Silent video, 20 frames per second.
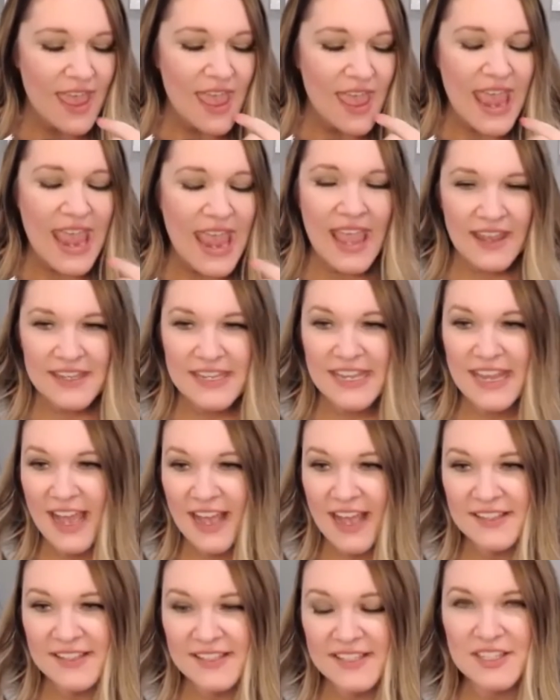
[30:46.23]
And he
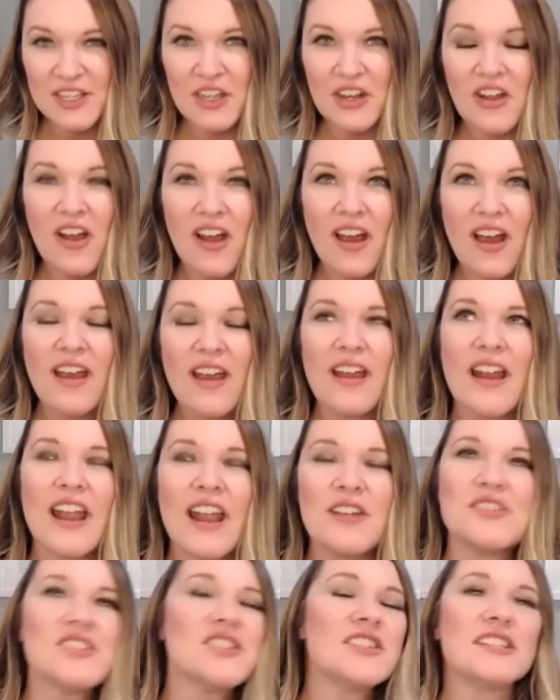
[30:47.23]
has this good heart. And
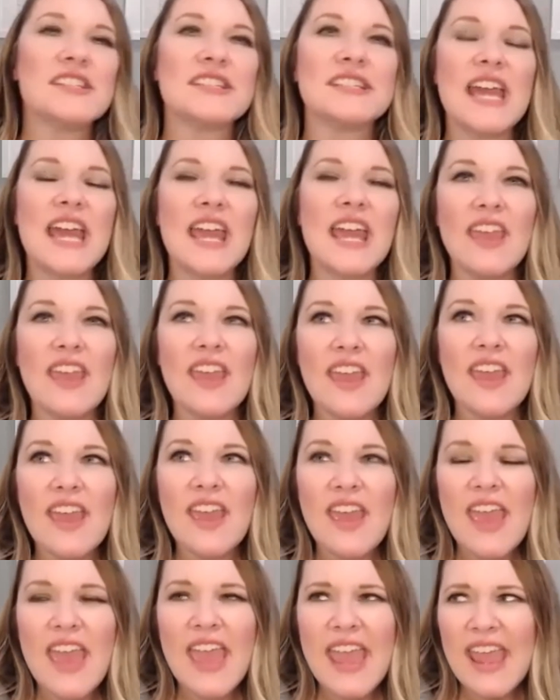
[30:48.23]
I was just like,
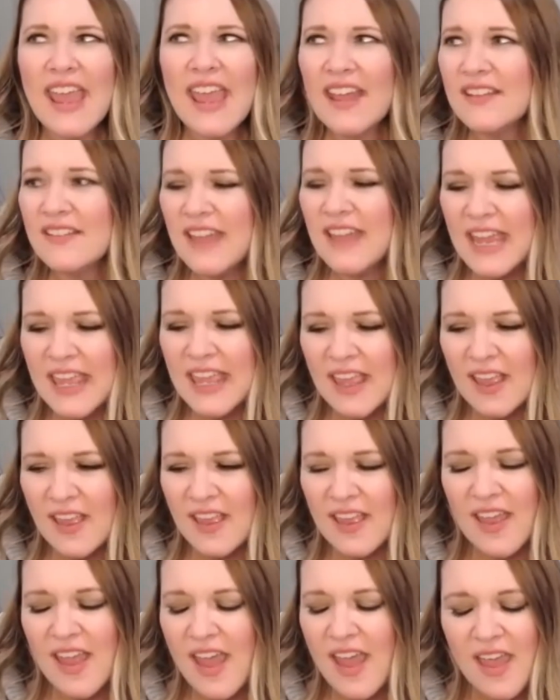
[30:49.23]

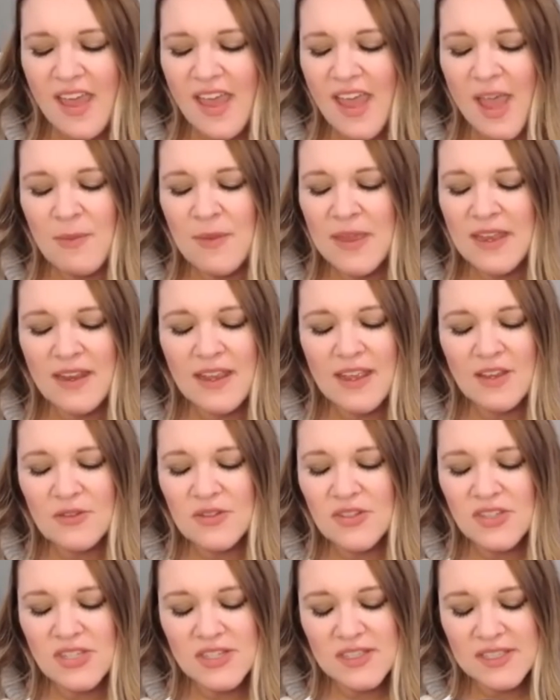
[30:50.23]
I mean, it
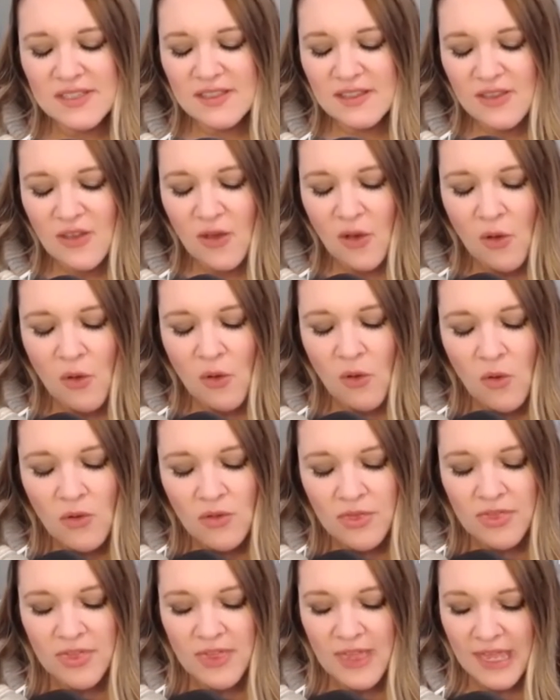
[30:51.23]
was just the whole
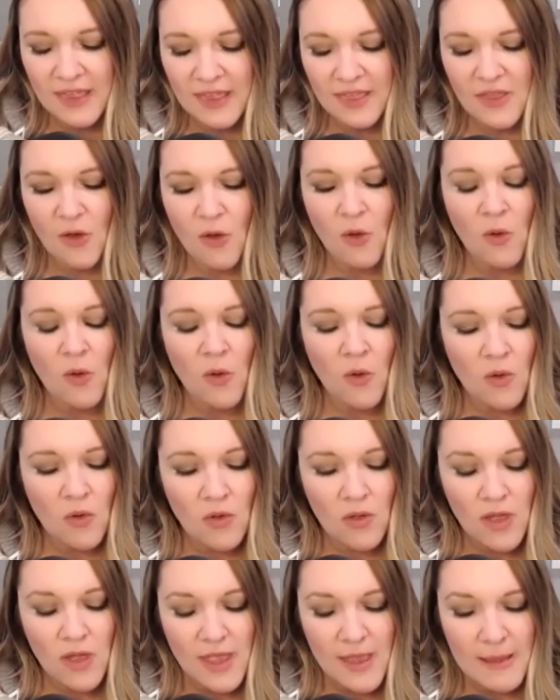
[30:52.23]
thing, the
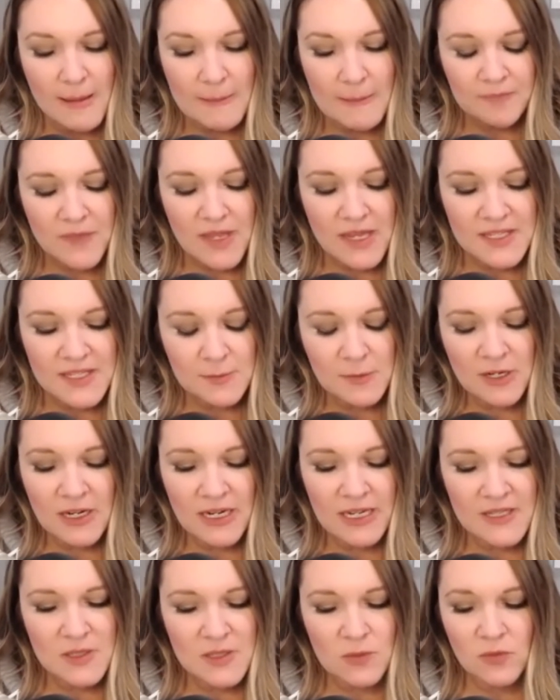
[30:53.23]
whole
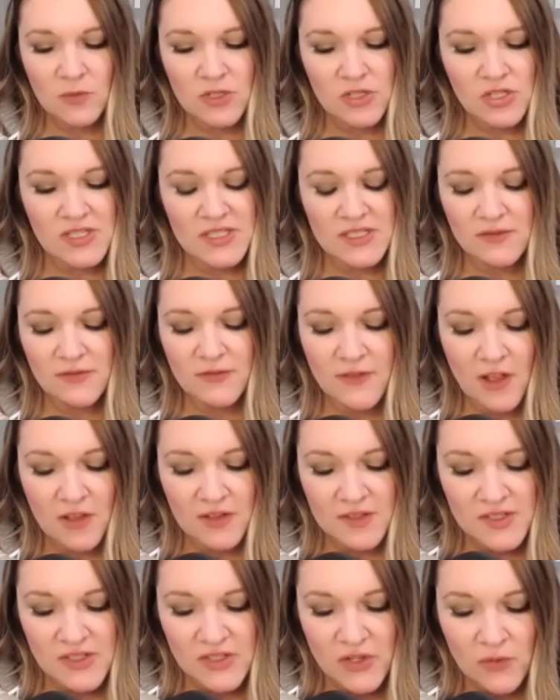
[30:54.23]
experience, and we're just
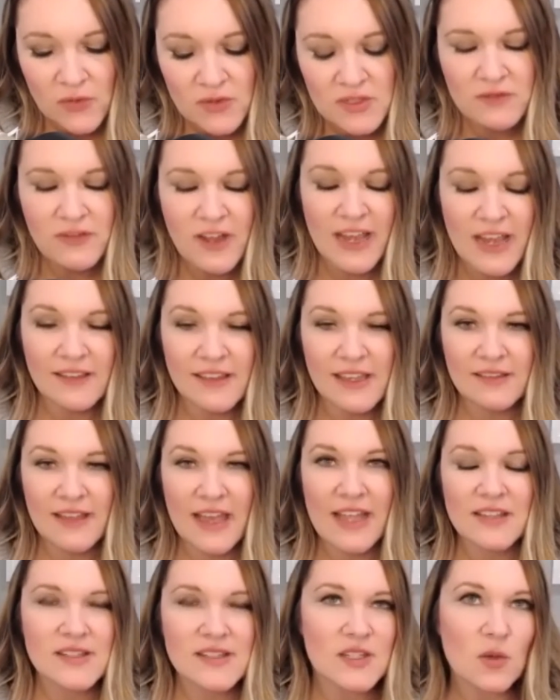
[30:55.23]
felt so divinely
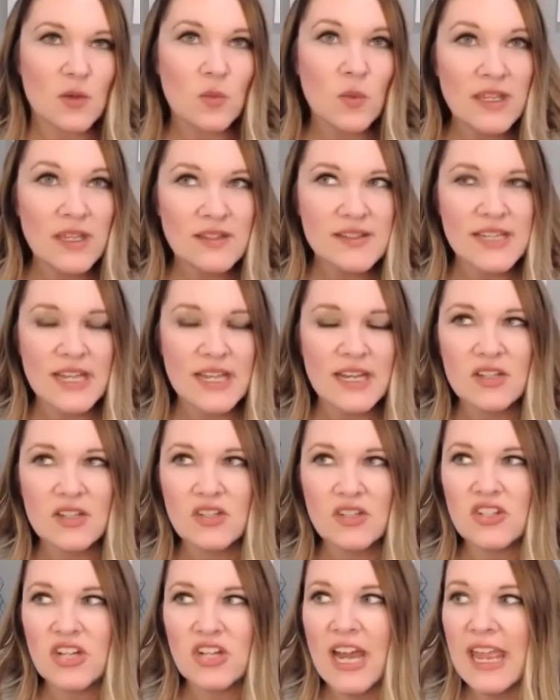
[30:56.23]
led. So we decided
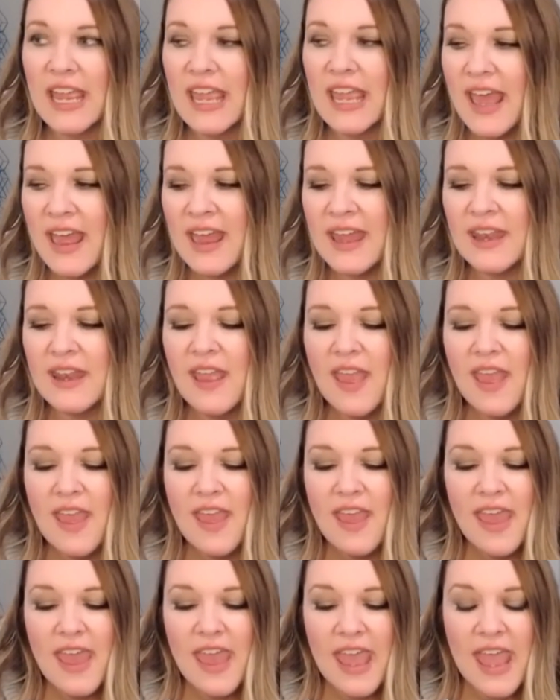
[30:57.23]
to try again.
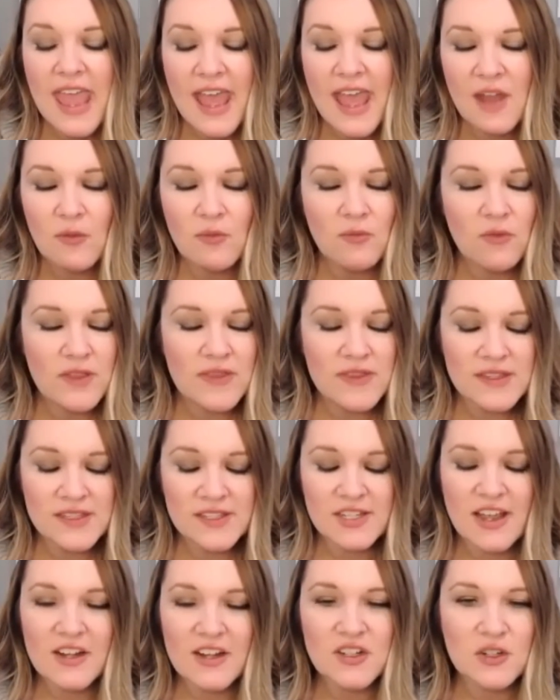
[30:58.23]
And with this
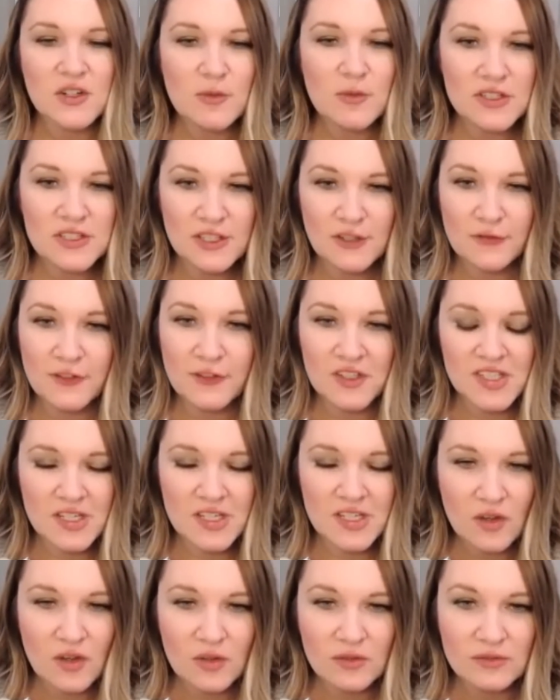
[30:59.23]
doctor, we're 2 for
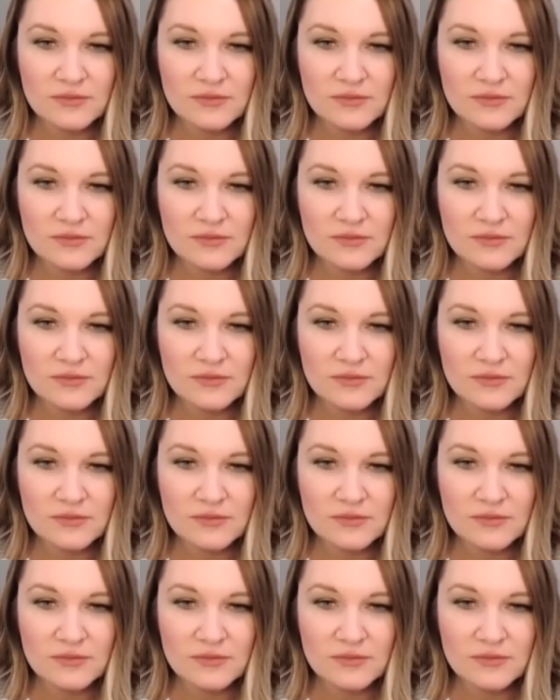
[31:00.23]
2.